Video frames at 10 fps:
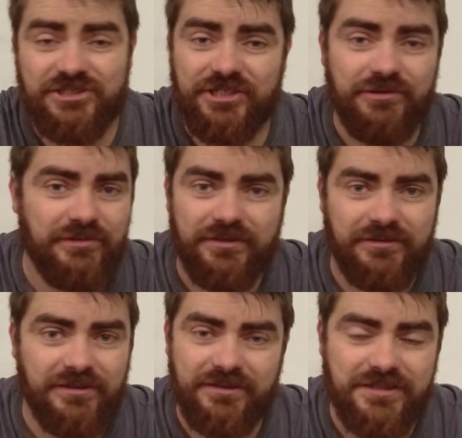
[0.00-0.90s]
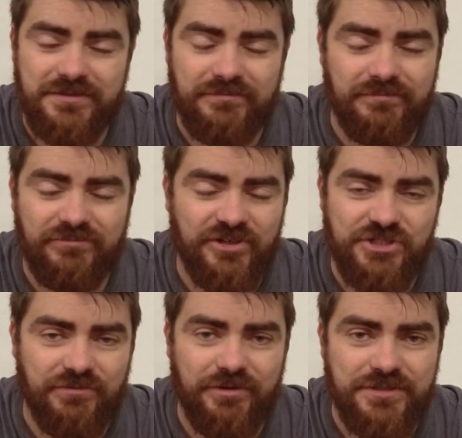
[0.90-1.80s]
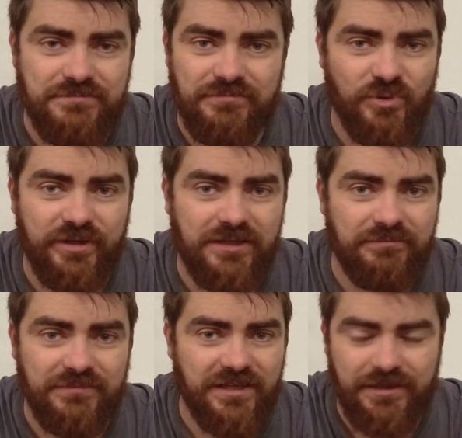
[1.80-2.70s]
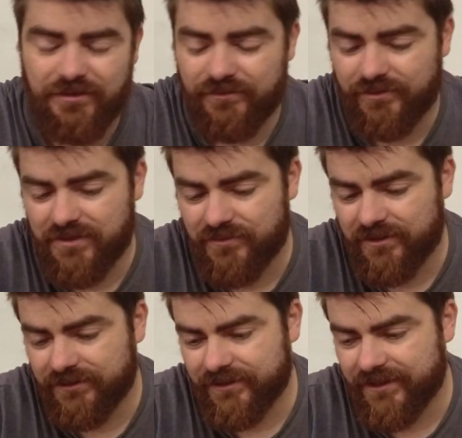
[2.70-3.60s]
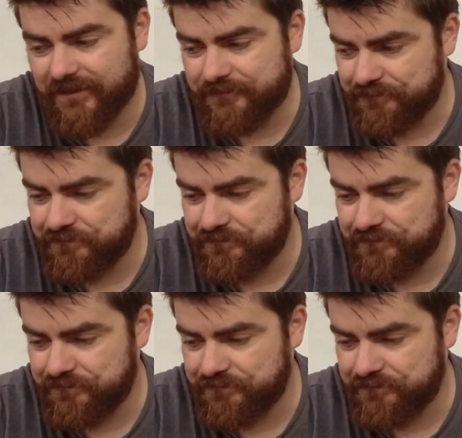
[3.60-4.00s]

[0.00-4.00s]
show that it doesn't pressurize and boil up and kick over and everything like that.